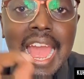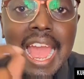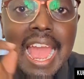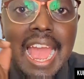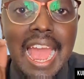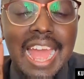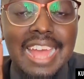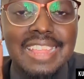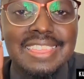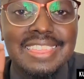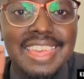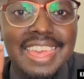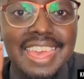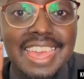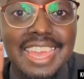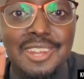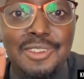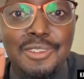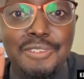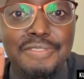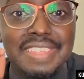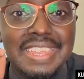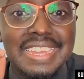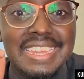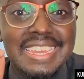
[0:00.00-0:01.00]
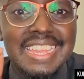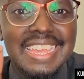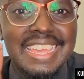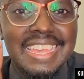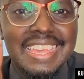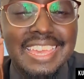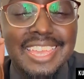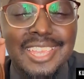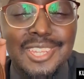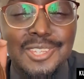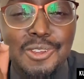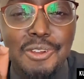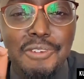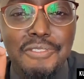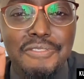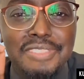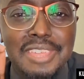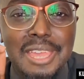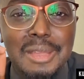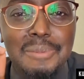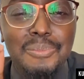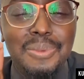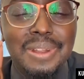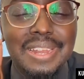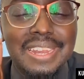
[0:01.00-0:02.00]
at the end of the day, each of
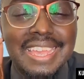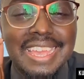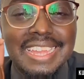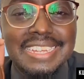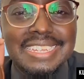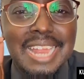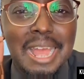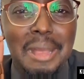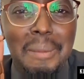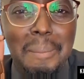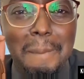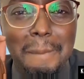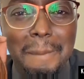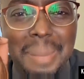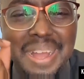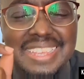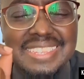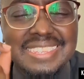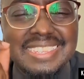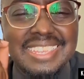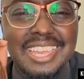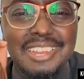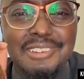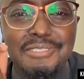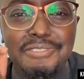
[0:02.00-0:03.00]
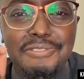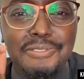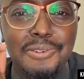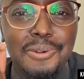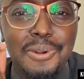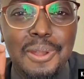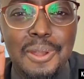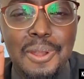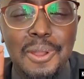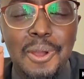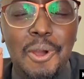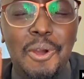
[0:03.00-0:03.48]
them will get a basket full